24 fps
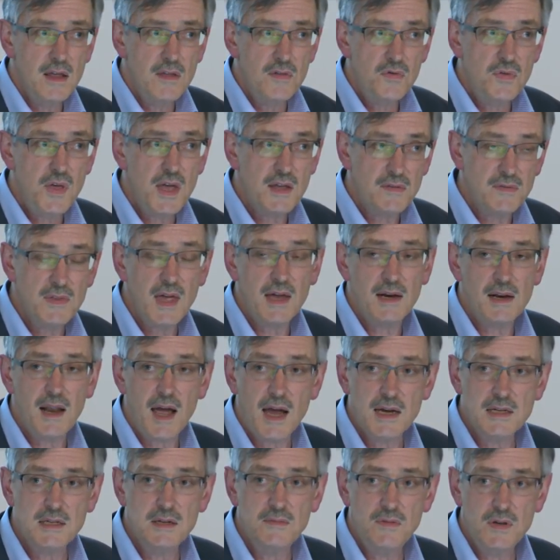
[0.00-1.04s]
think they'd
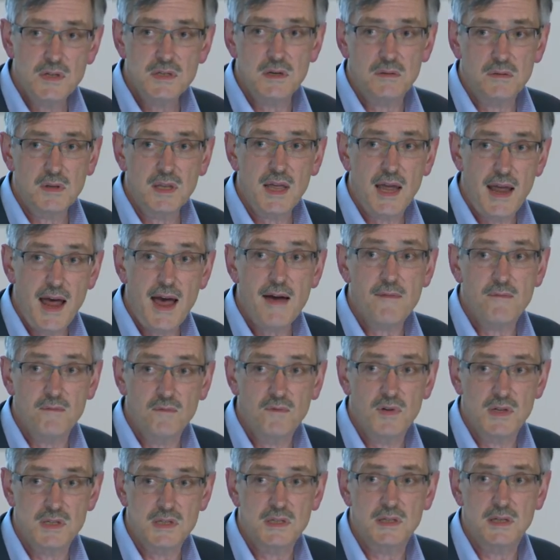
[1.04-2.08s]
like to visit that they
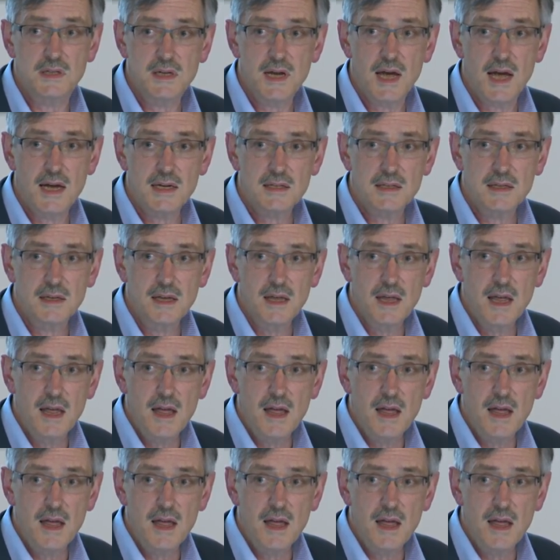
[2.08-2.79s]
haven't visited yet?